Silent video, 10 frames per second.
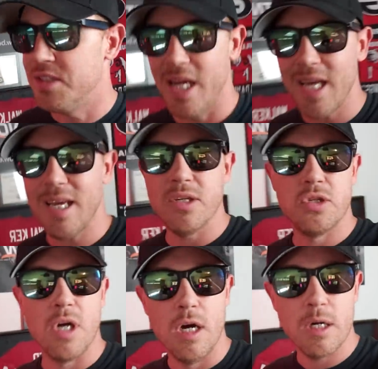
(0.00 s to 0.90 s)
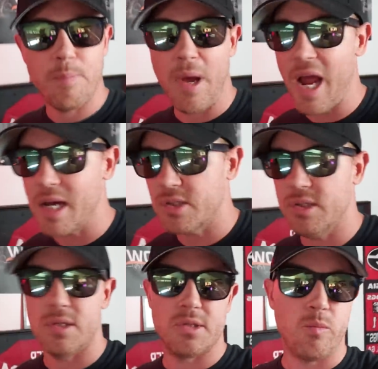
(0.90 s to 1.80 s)
dink and dunk
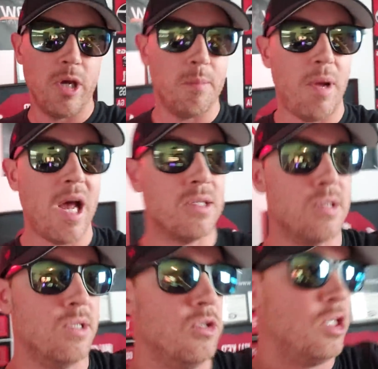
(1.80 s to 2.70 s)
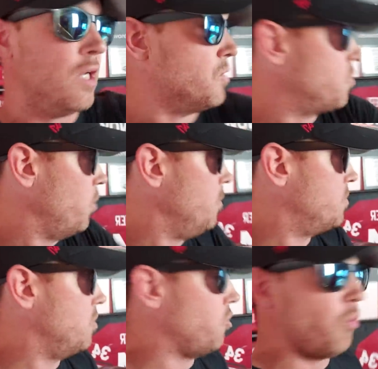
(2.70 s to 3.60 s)
passes and swing passes and jet
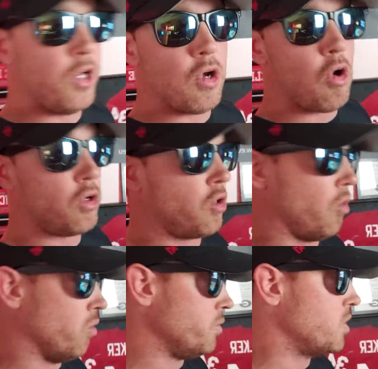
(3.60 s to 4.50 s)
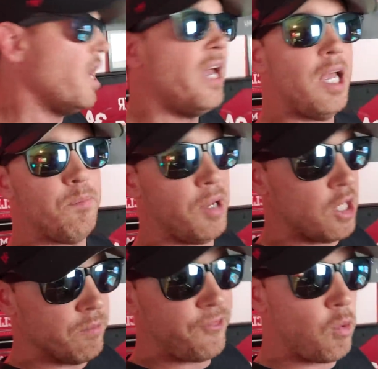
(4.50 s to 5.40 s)
sweeps and 3-yard curls, and beat
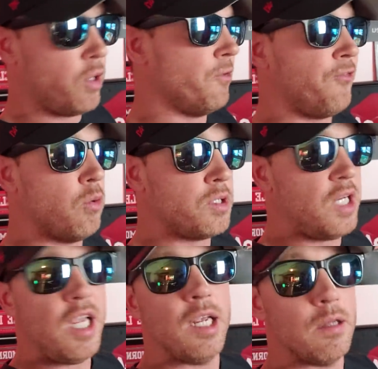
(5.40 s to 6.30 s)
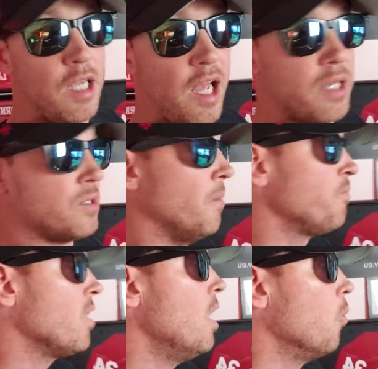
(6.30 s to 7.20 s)
them 40-14. Yes,
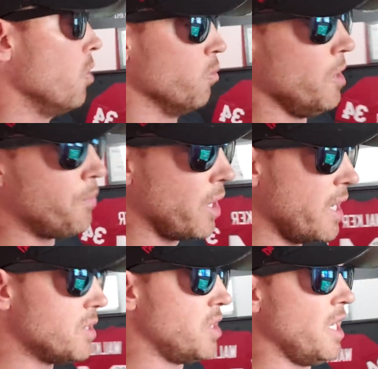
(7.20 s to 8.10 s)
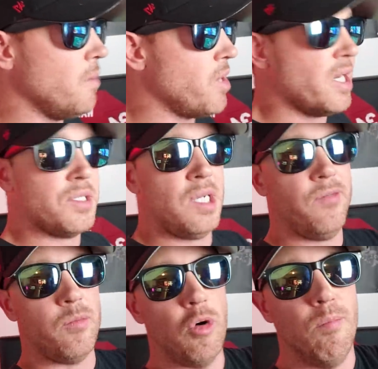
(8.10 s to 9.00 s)
when we play a team that is
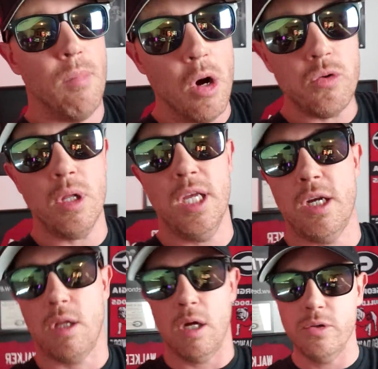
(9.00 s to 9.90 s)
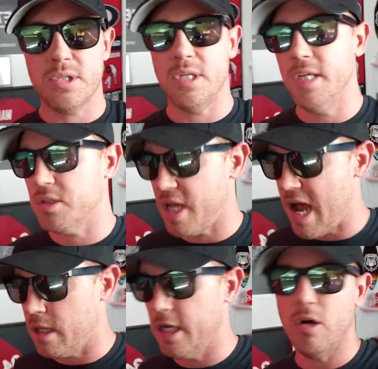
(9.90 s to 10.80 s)
even remotely close in
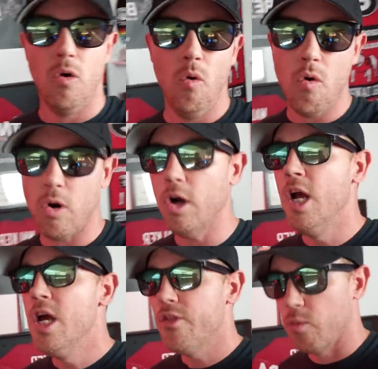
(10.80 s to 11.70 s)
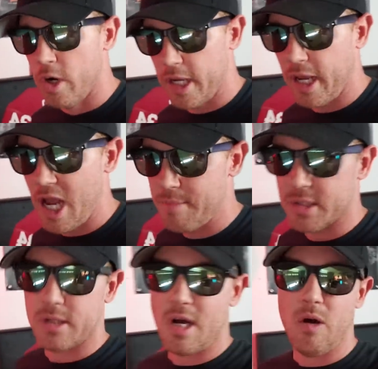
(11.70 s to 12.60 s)
talent, or the running game
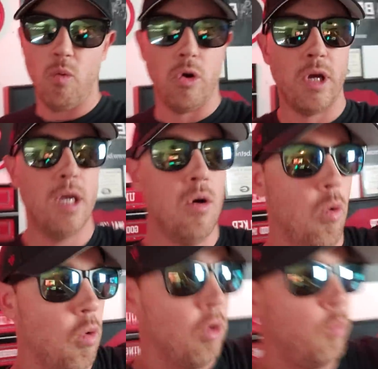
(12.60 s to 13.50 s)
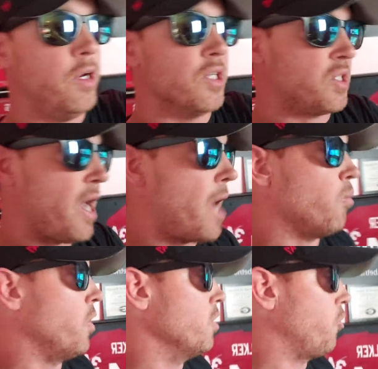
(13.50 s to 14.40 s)
is not working, or we decide
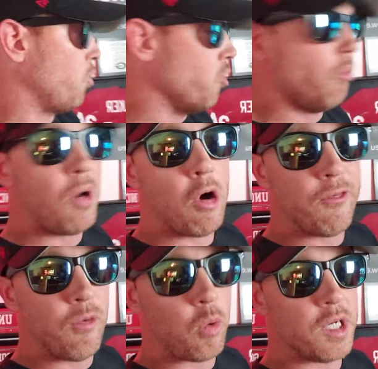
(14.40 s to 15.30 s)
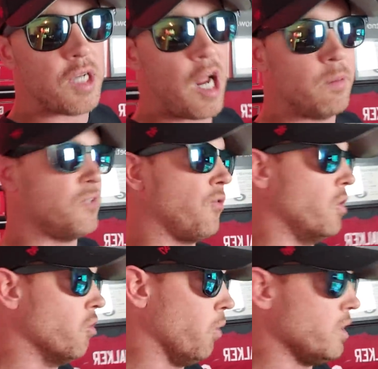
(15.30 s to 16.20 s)
we're going to throw the ball 40 times for
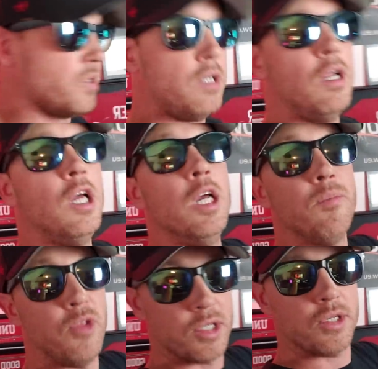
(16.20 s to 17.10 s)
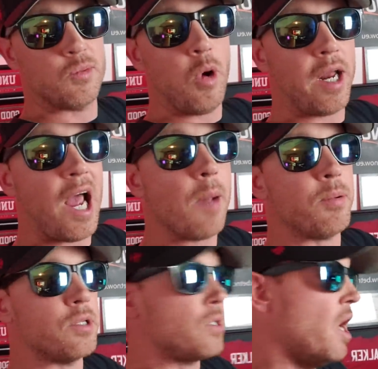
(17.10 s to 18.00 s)
no reason, this is what
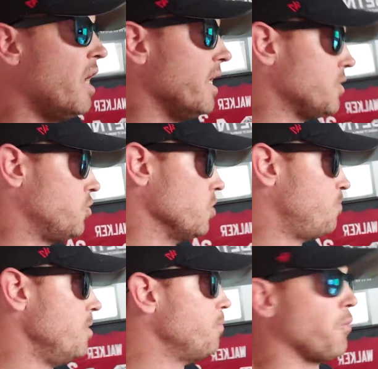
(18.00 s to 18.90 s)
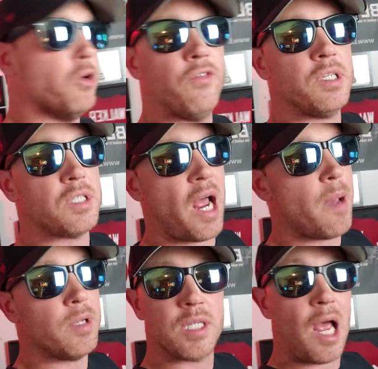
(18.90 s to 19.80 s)
happens. It's just been proven
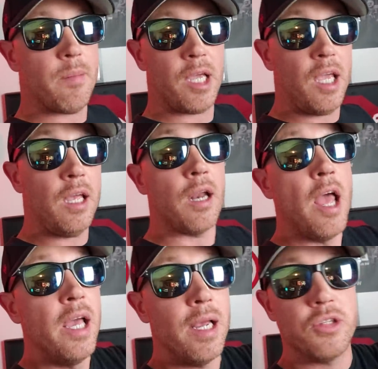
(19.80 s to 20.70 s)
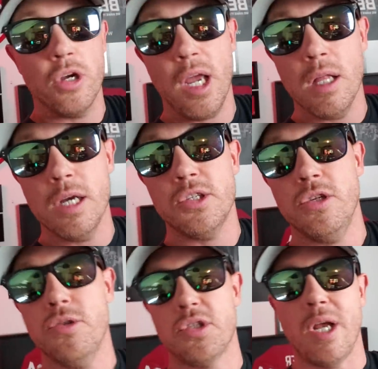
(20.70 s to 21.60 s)
time and time again. It took
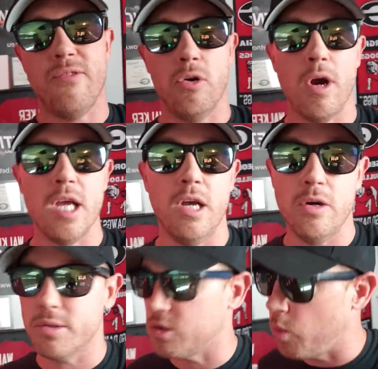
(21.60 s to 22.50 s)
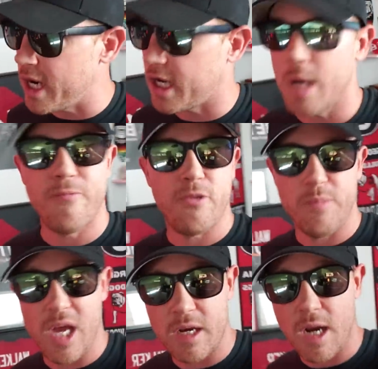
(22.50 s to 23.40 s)
LSU 7 or 8 years to wake up
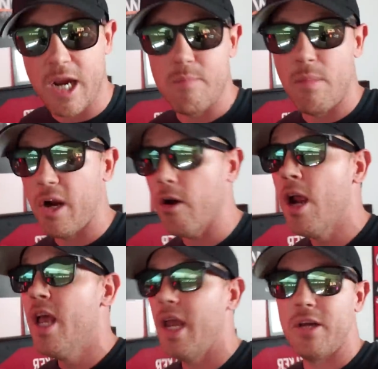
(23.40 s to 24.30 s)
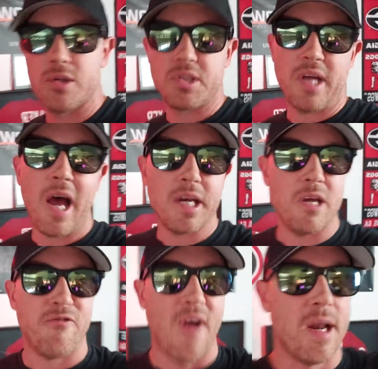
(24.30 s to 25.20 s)
from that nightmare and decide
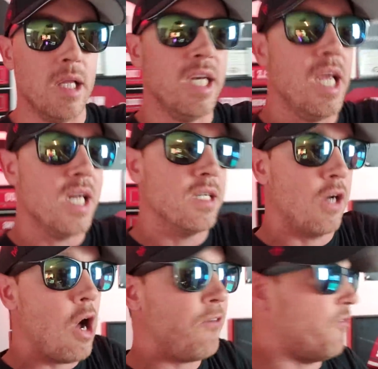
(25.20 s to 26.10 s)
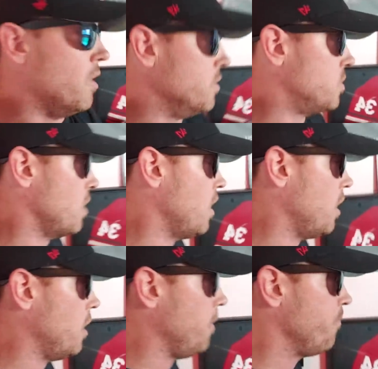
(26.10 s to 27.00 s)
they finally needed an offense
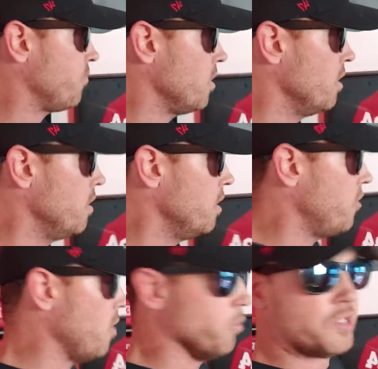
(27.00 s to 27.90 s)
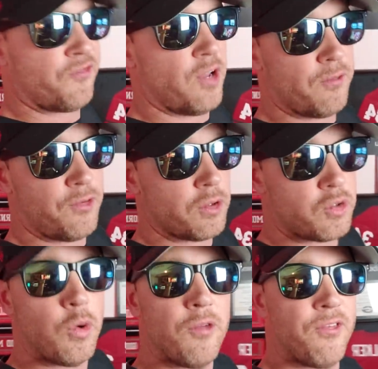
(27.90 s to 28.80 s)
that was fit for the
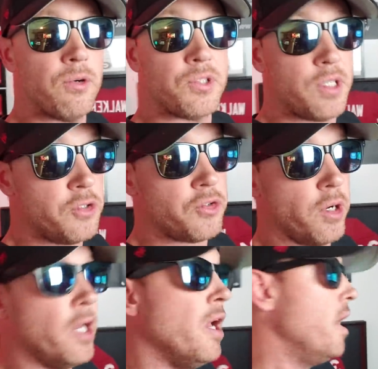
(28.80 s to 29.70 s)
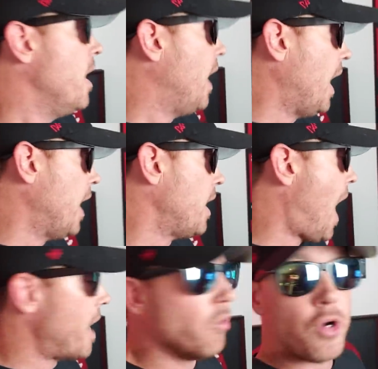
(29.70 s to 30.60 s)
21st century. And
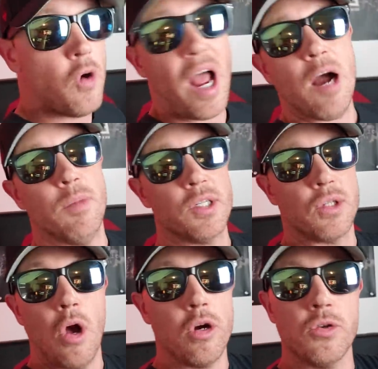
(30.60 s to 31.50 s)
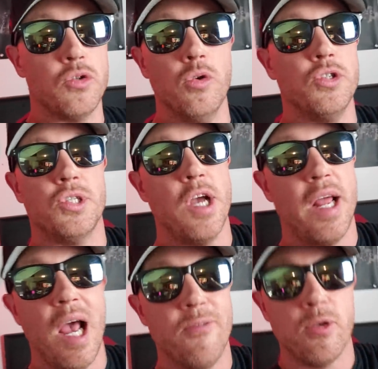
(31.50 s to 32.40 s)
I don't know how much longer Georgia's going
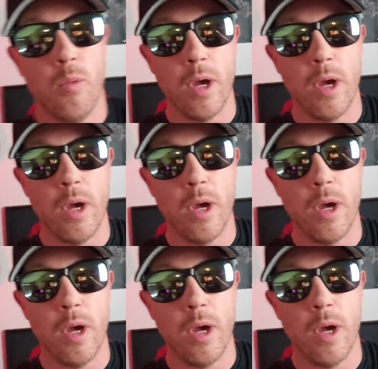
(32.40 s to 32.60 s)
to have to